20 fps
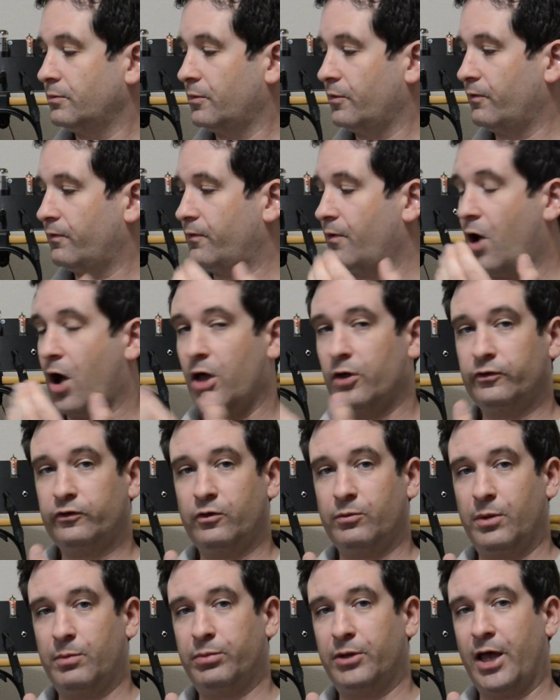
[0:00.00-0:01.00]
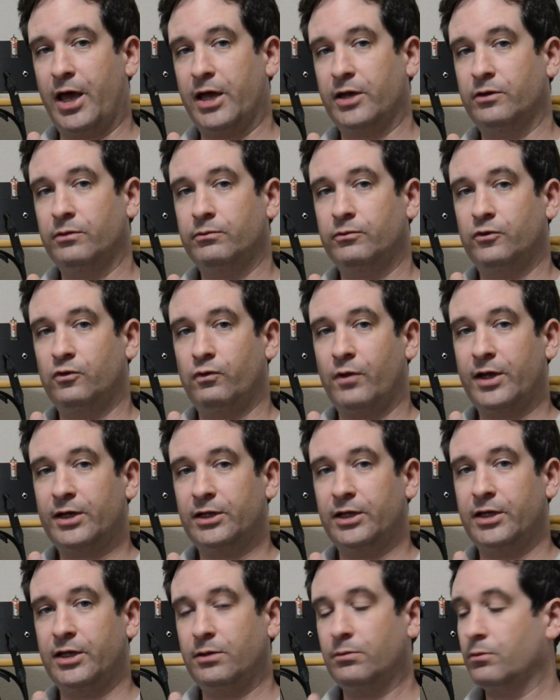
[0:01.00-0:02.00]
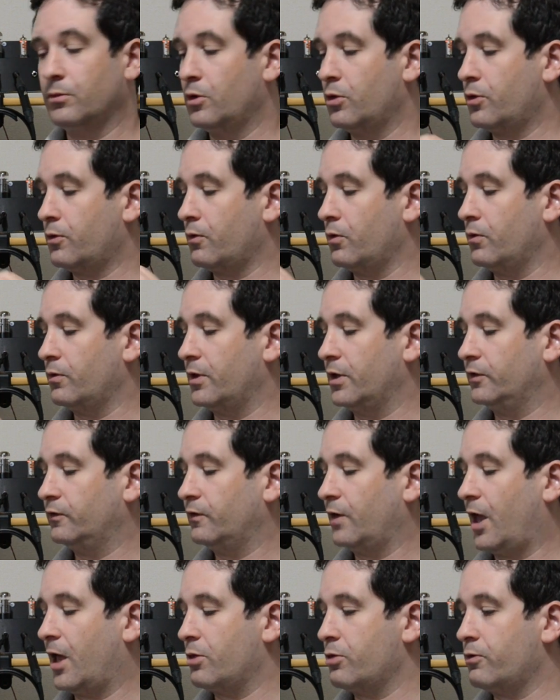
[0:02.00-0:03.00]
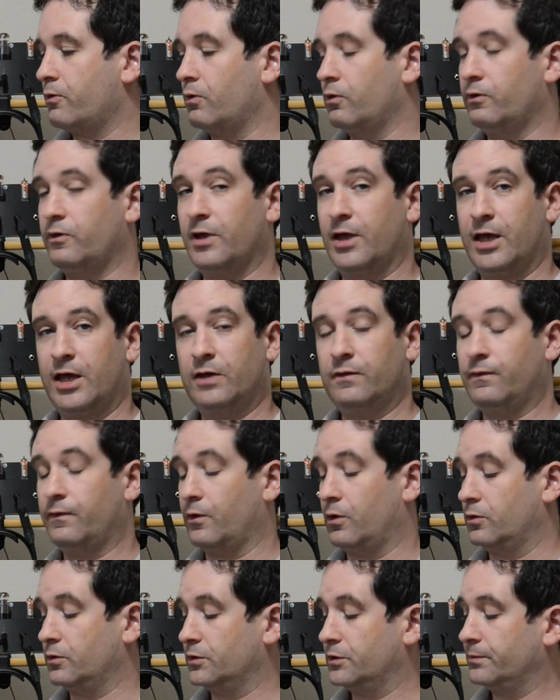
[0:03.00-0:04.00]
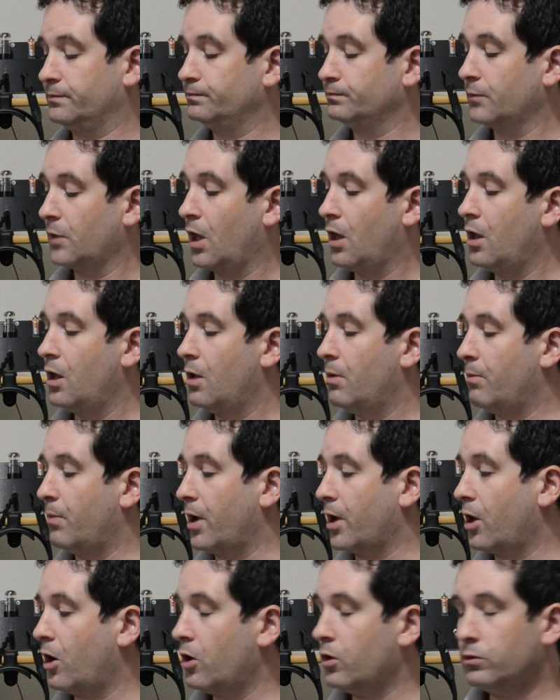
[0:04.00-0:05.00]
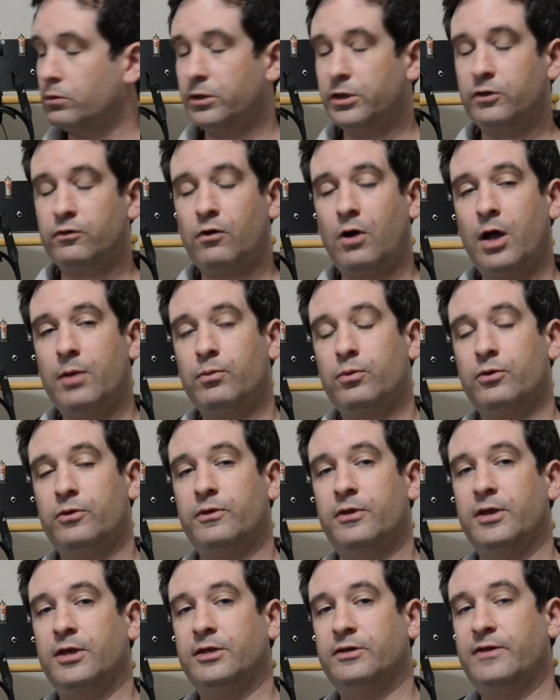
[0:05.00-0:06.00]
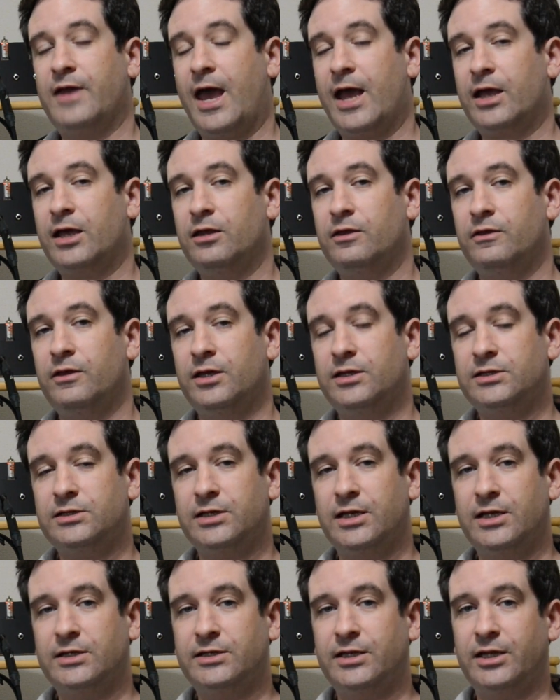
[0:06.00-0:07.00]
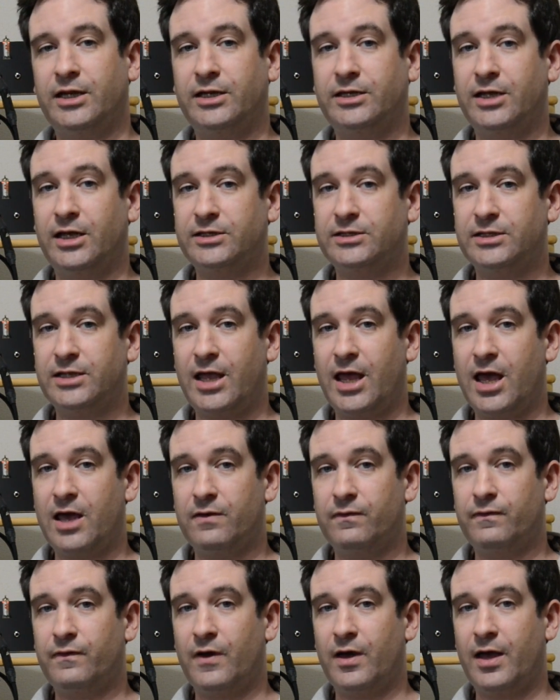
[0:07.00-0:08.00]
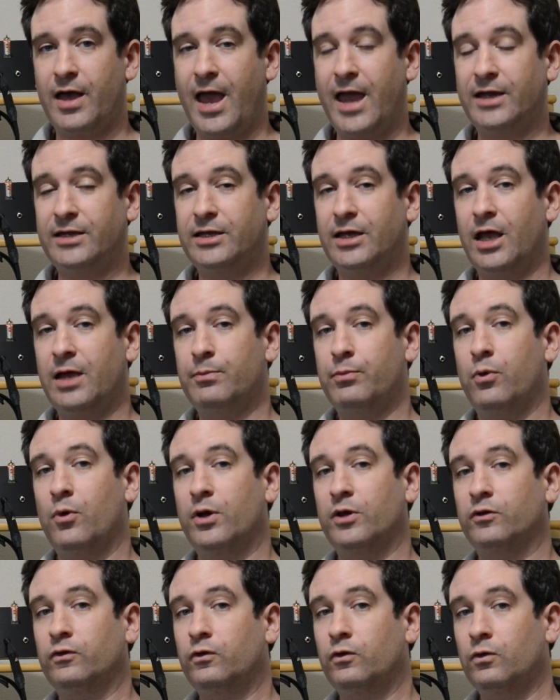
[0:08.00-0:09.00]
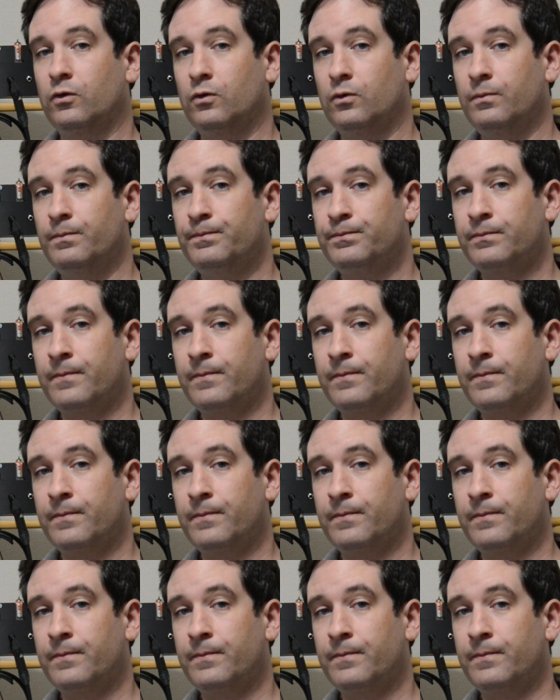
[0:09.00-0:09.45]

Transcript: files to be played directly through this and through to your headphones. My only gripe with the DAC in this is that it doesn't have 88.2